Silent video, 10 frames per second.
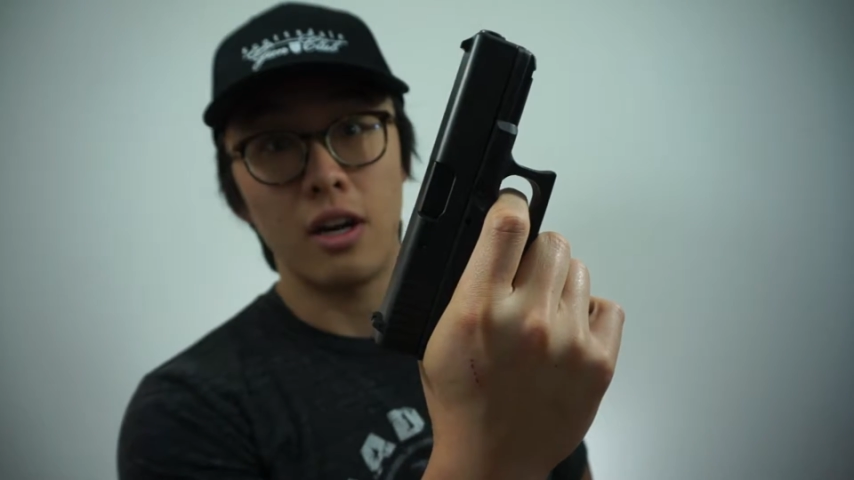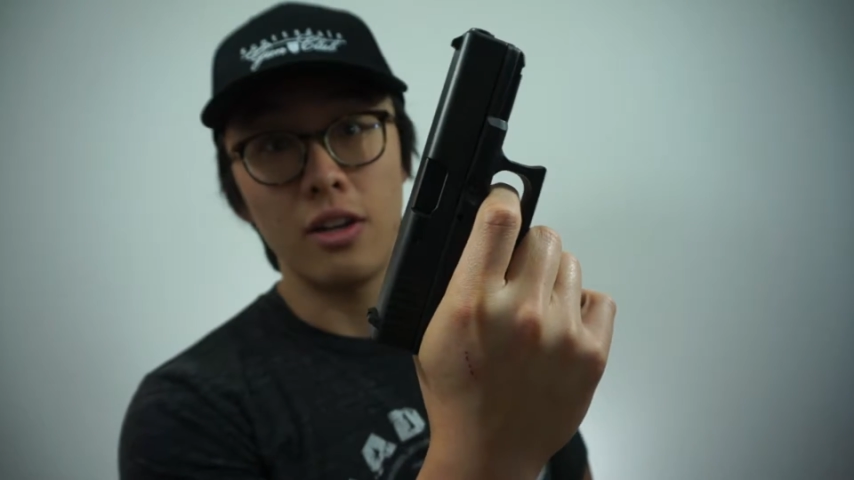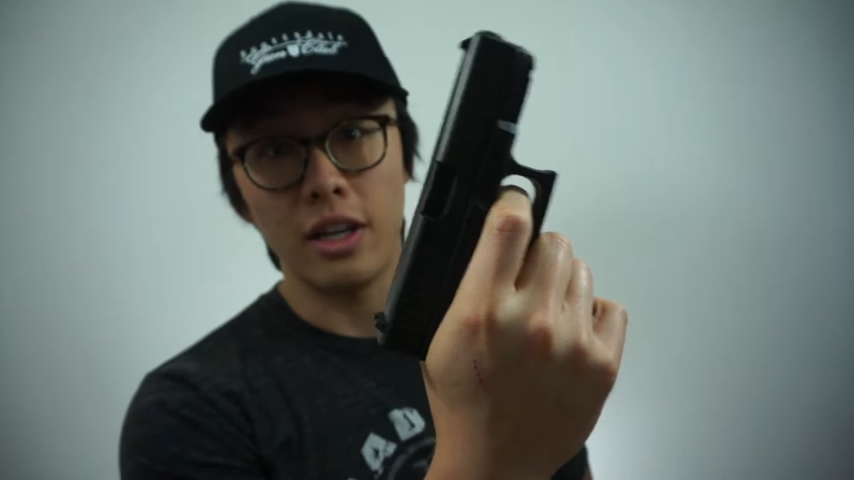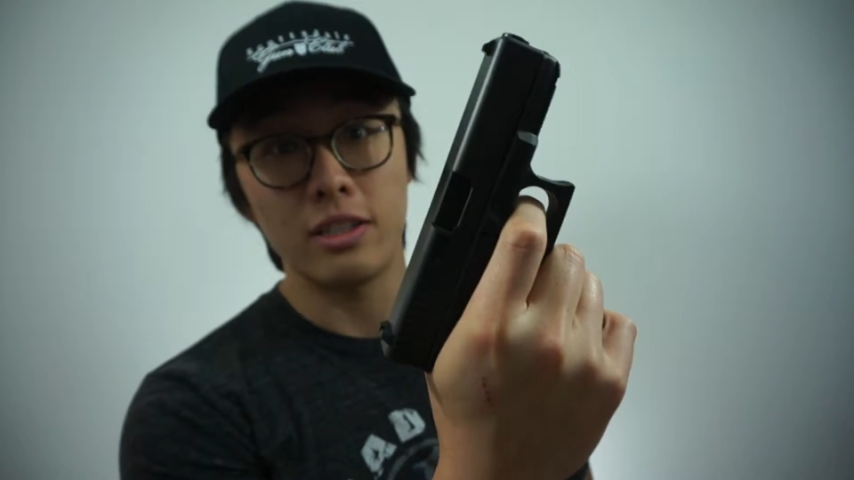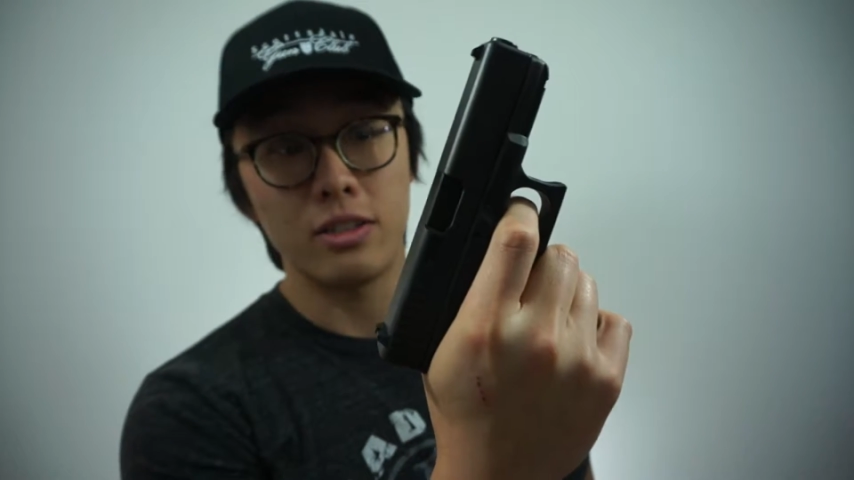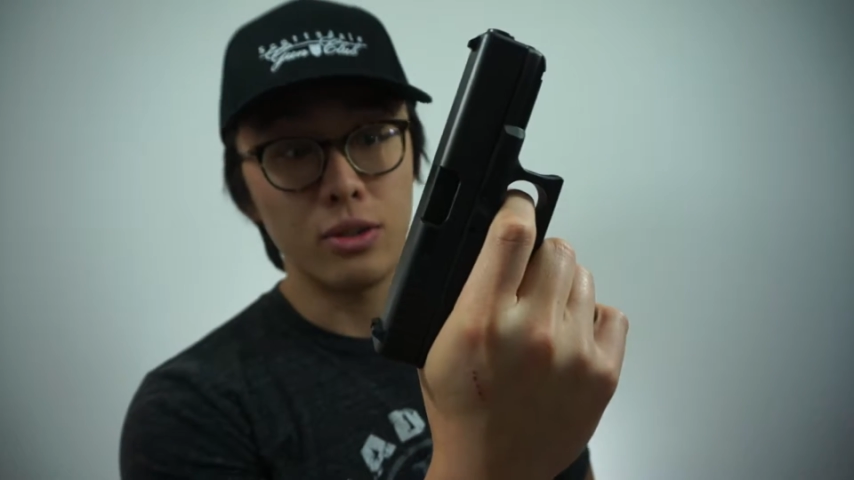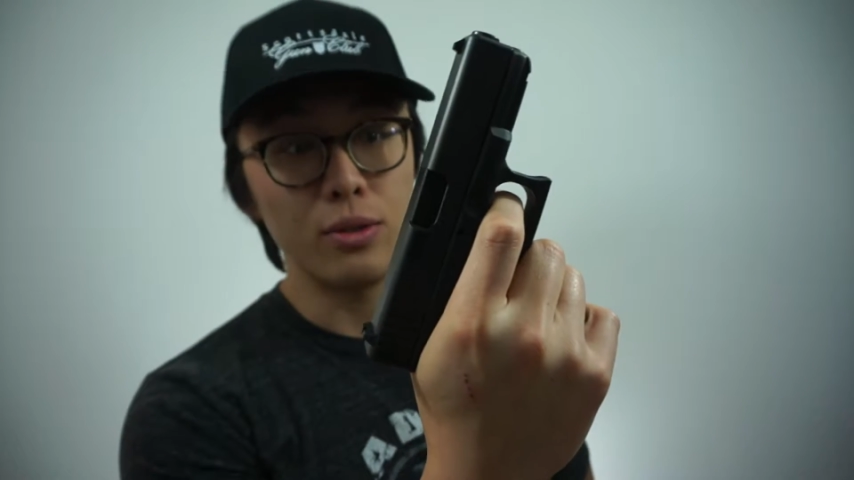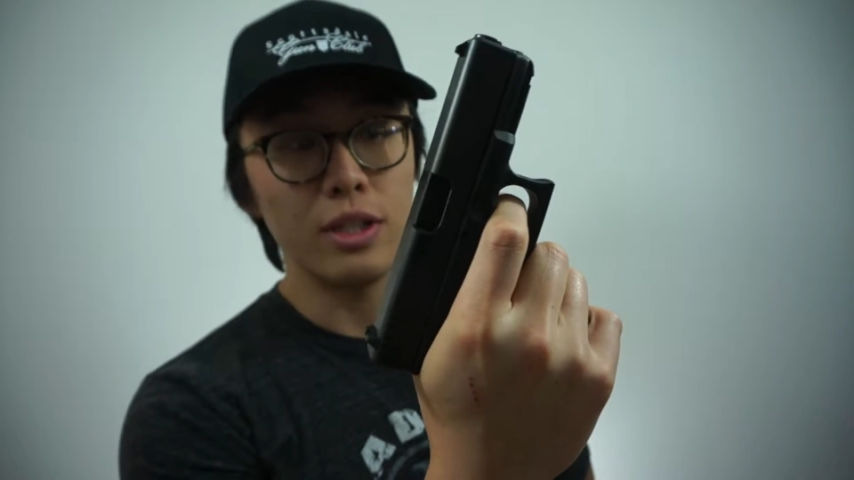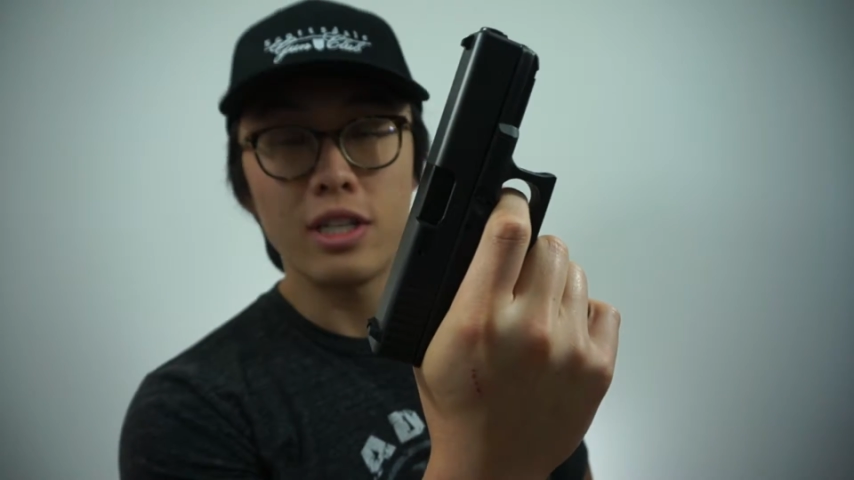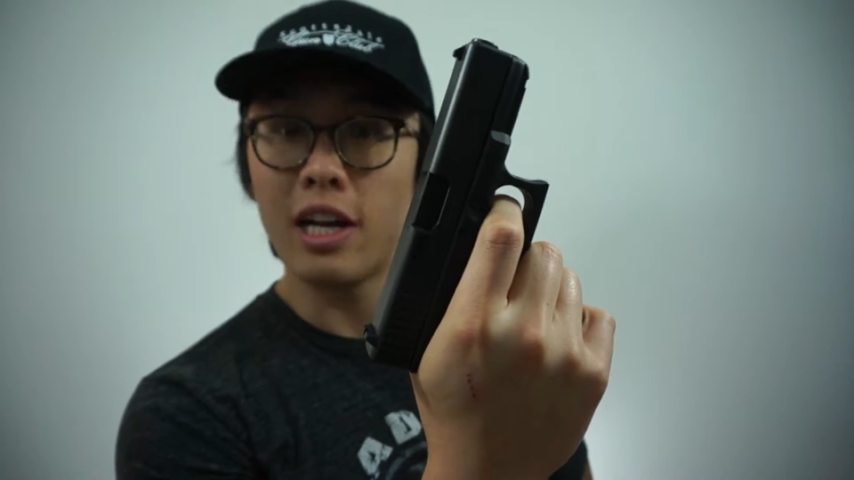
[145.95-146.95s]
unless
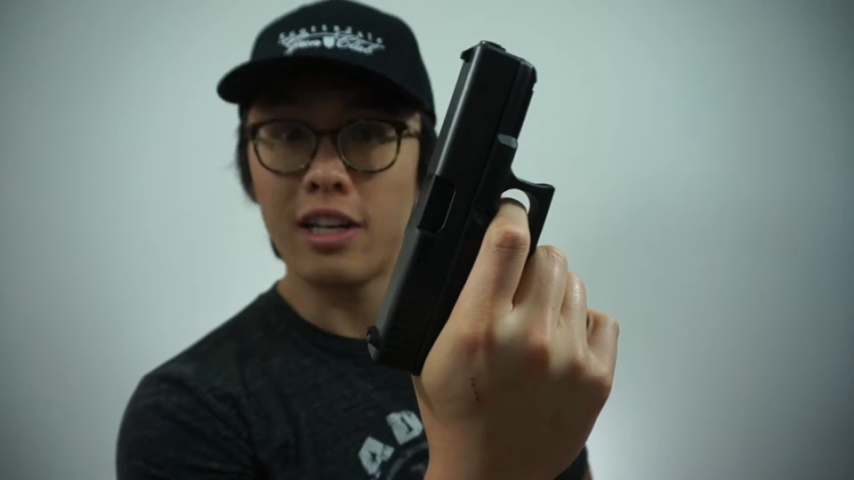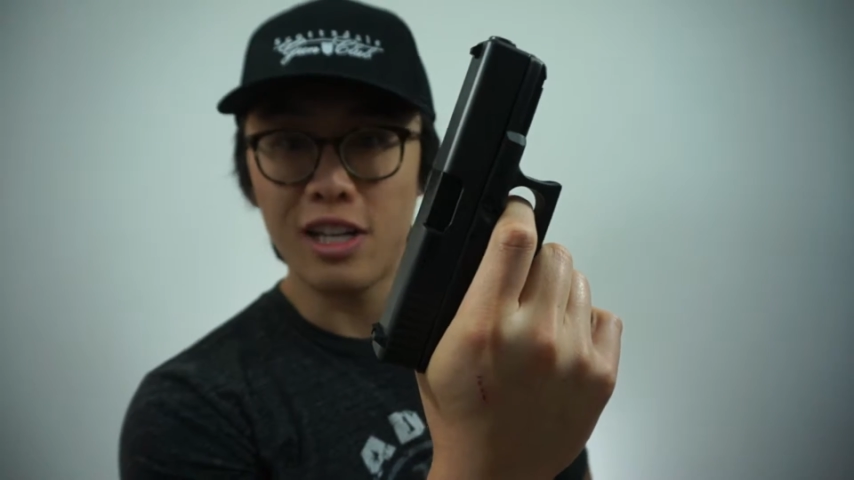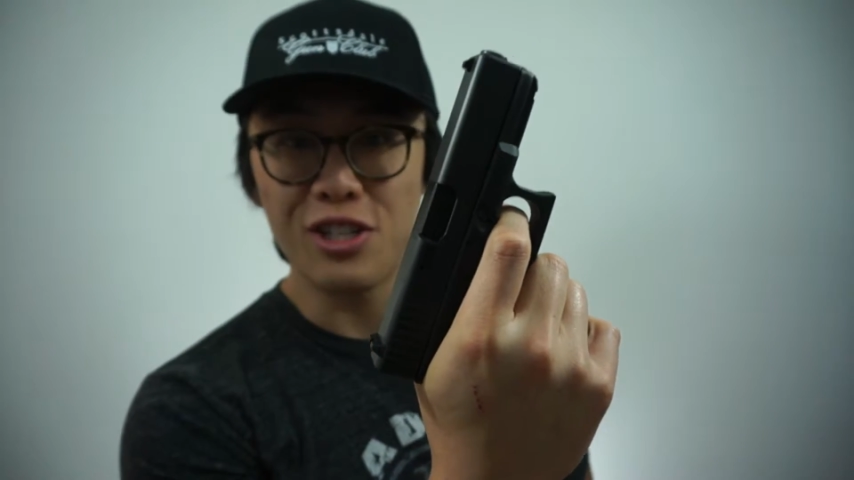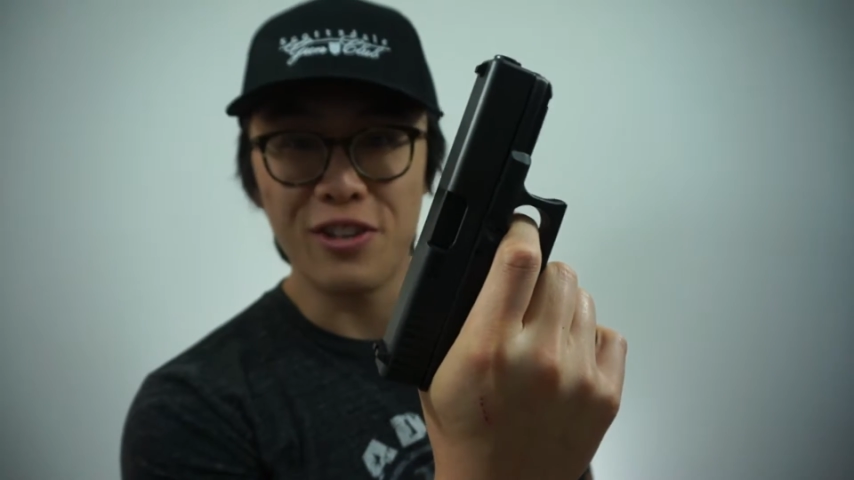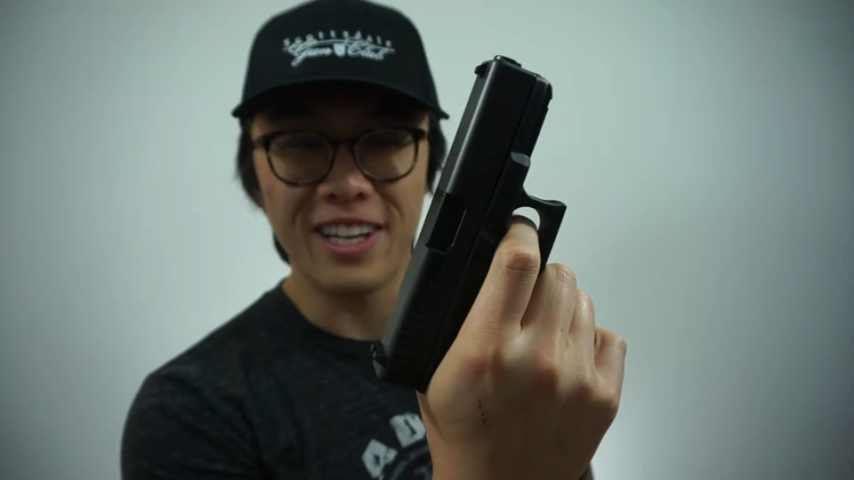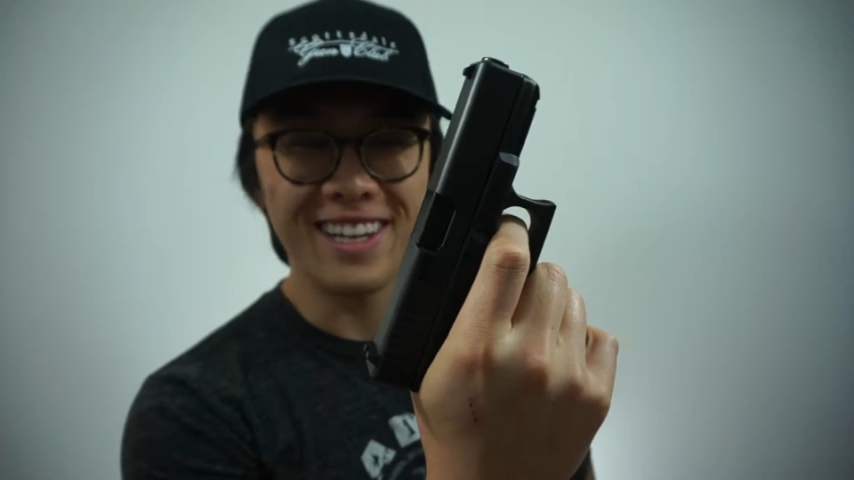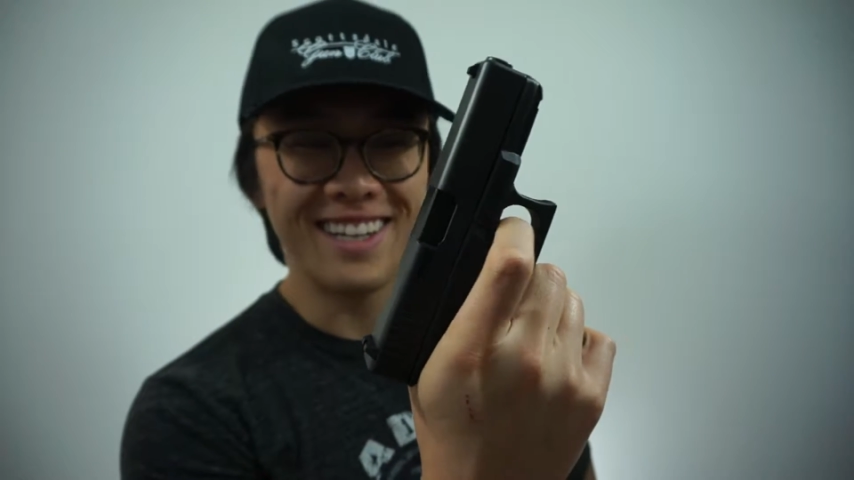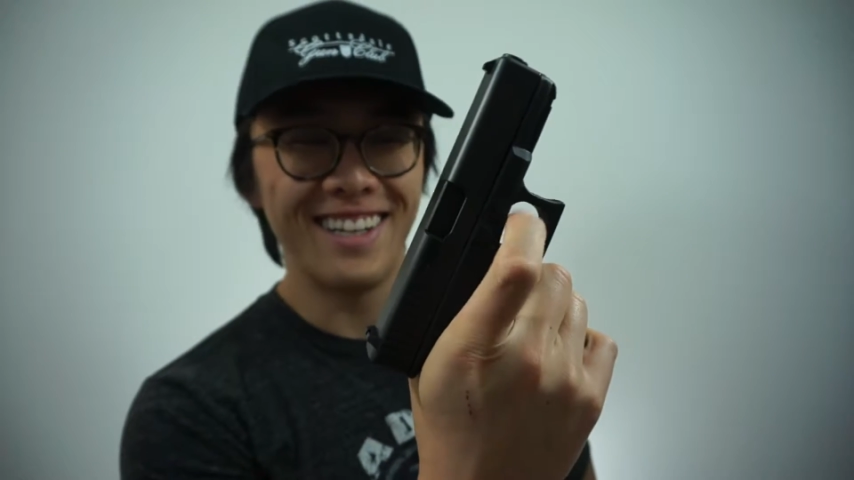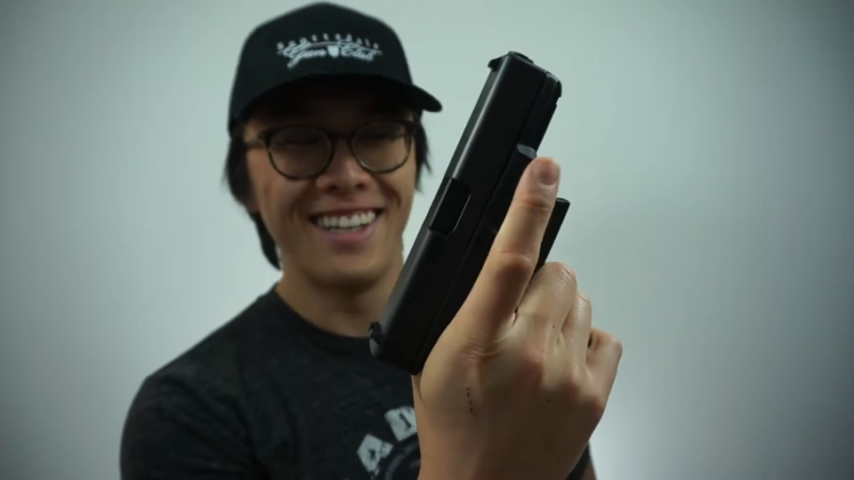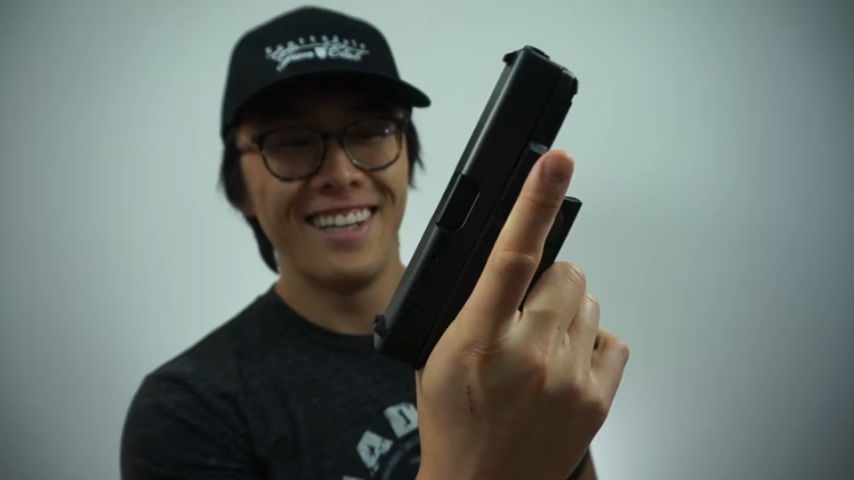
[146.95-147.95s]
you intend on shooting it.